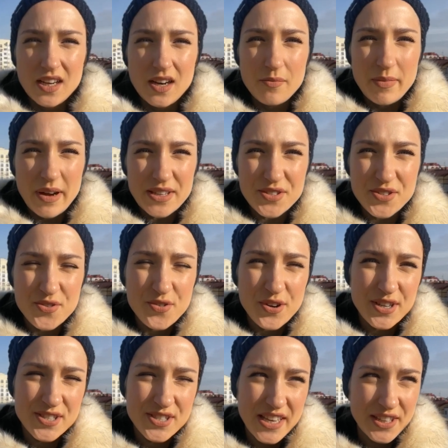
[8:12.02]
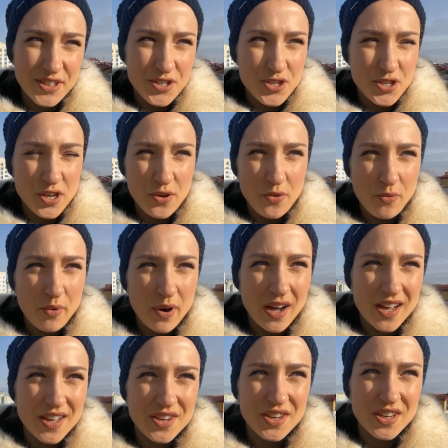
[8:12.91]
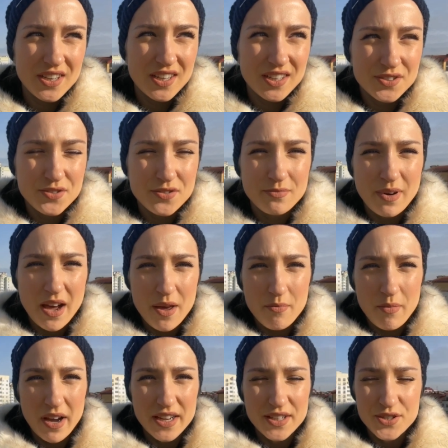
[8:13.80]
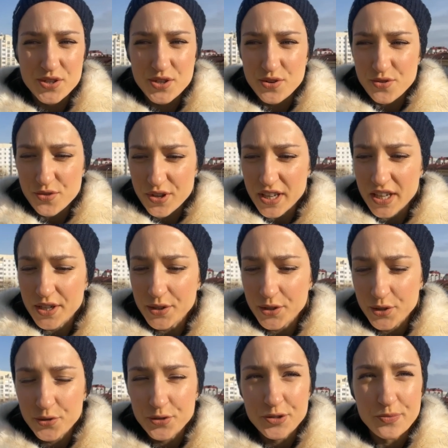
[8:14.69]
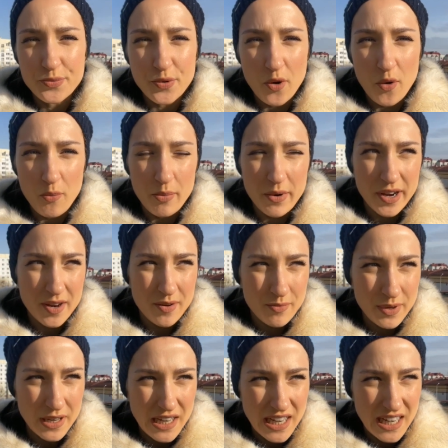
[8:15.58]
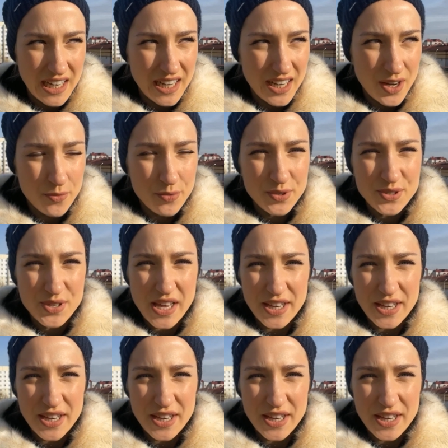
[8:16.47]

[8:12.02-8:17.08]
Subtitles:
But there is actually one, to my mind, really huge problem with